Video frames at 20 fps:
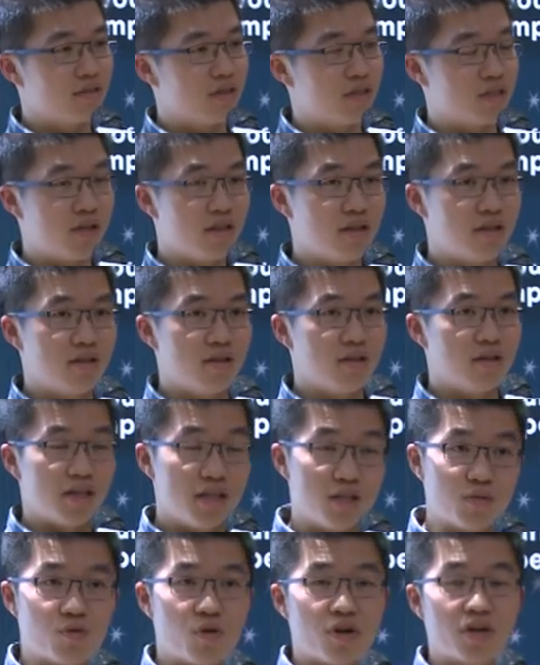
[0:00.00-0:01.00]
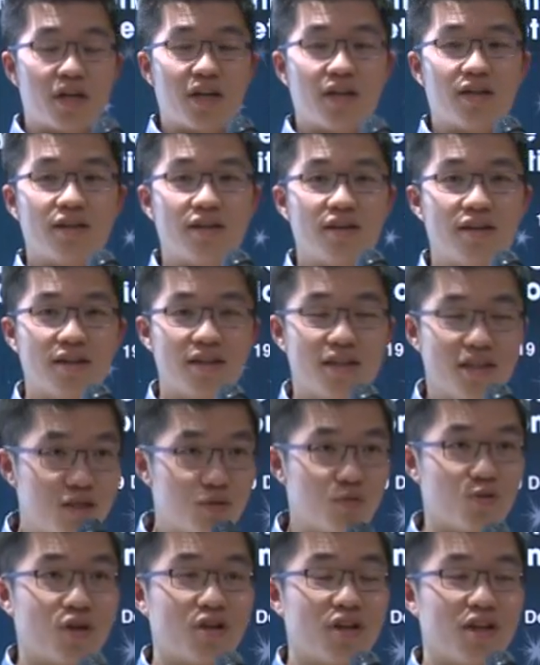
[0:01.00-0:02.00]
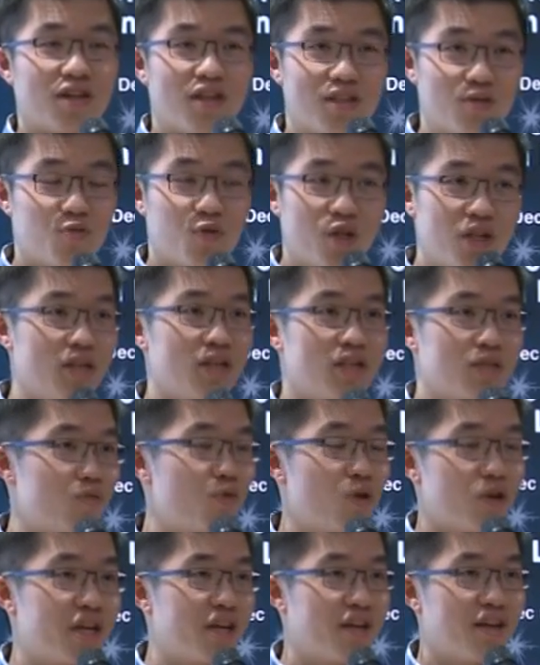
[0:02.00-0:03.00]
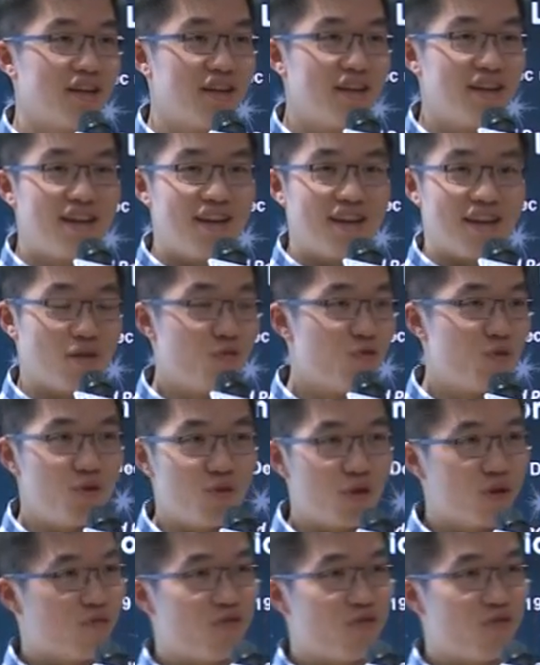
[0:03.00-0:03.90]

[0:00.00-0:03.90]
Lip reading: I said, it's working. It's working. It's working. And then we were